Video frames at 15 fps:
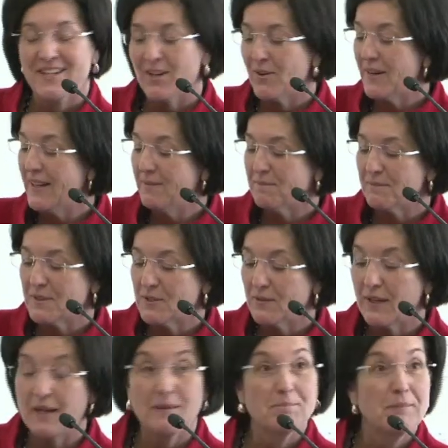All right, so
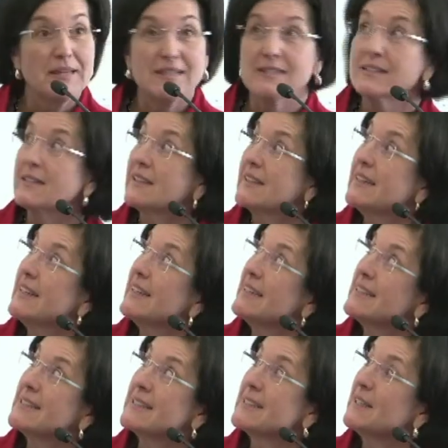that basically
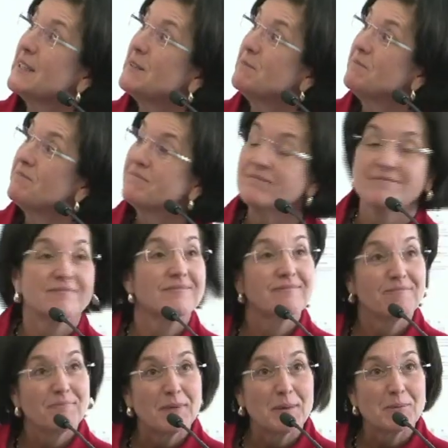is
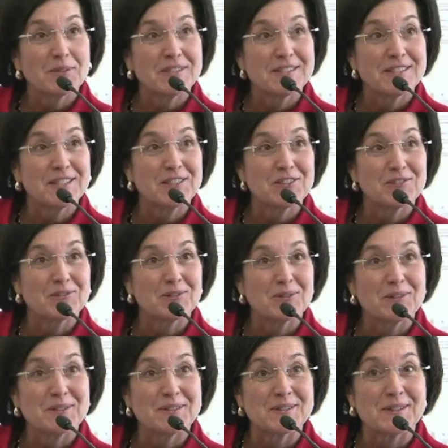my presentation for
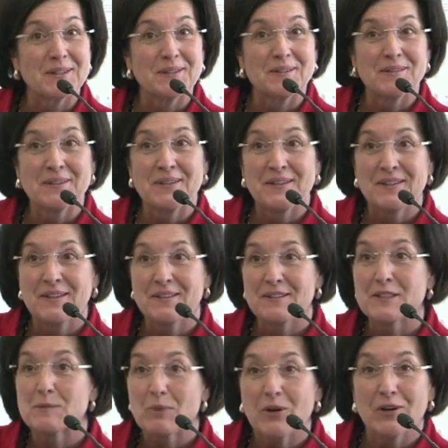
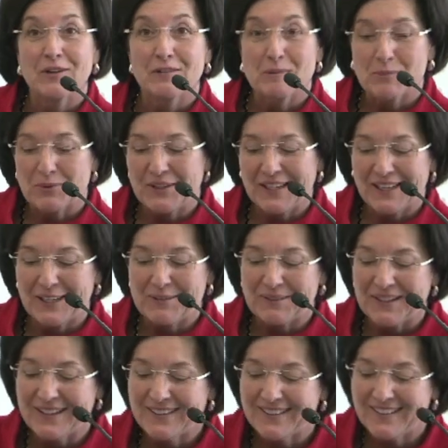this part of the morning
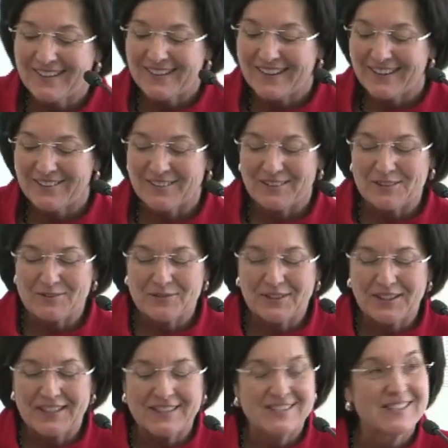anyway, and I'll
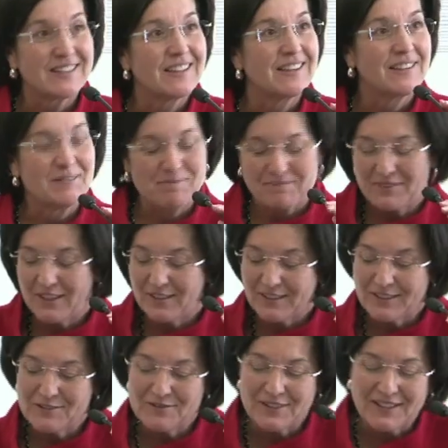invite
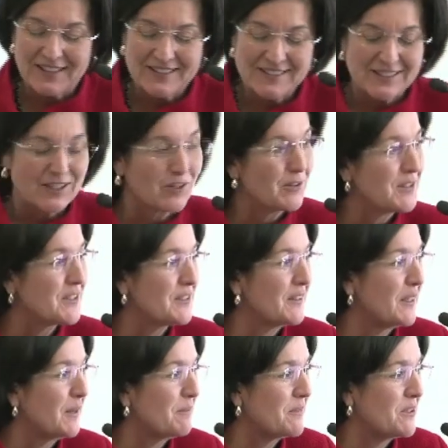Crystal
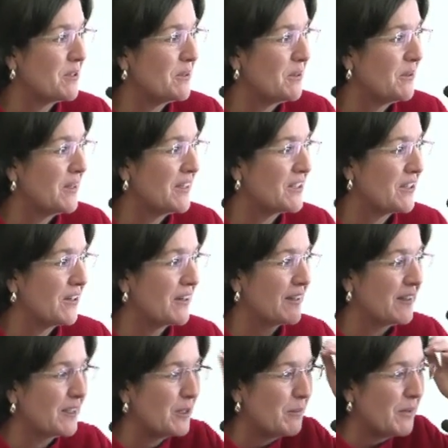up to talk a
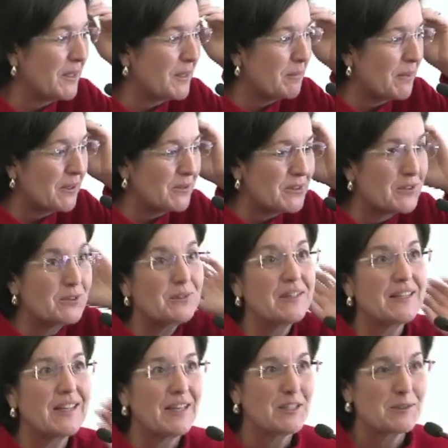little bit about student
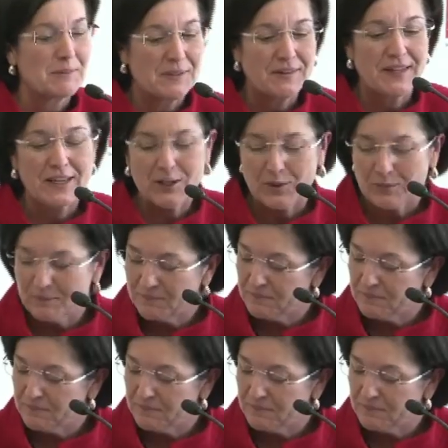engagement. Thank you.